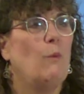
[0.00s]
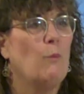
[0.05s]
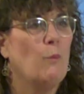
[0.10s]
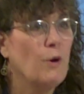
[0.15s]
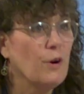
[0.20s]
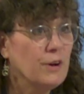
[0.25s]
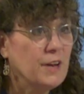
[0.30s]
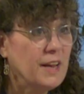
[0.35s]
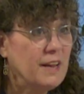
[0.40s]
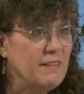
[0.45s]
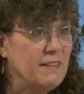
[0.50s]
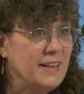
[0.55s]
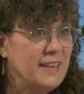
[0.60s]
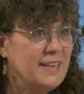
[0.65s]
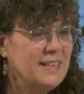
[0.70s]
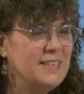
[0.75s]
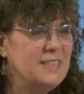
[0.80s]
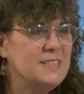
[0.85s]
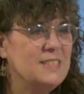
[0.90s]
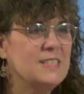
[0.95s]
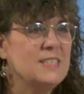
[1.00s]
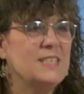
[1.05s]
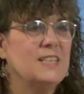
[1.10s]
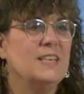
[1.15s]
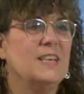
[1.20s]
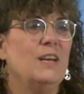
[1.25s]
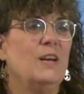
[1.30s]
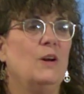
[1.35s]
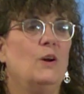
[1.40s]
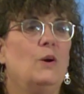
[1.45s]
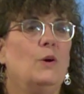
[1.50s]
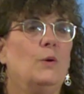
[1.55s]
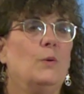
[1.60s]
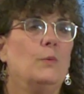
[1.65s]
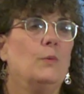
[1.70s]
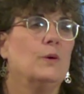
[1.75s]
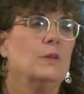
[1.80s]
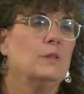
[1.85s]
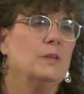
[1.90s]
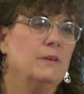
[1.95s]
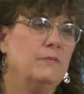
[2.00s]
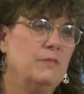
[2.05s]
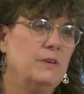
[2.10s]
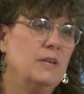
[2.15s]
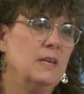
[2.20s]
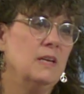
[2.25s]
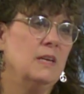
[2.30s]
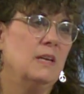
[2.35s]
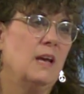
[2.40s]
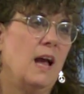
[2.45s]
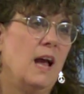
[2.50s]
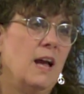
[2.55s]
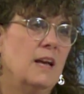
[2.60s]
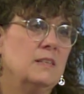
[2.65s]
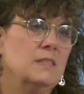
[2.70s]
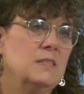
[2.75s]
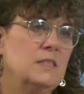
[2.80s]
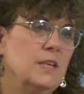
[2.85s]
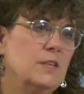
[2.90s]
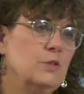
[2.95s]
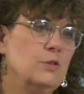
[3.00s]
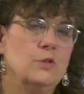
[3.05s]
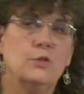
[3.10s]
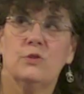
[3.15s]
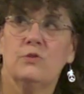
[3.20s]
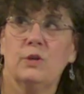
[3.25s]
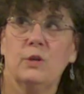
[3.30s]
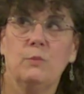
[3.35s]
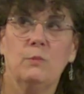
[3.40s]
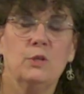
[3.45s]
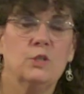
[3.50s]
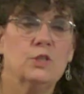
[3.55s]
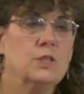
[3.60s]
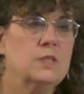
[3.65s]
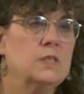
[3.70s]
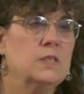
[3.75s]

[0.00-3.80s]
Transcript: working ladies who were living on Center Street, which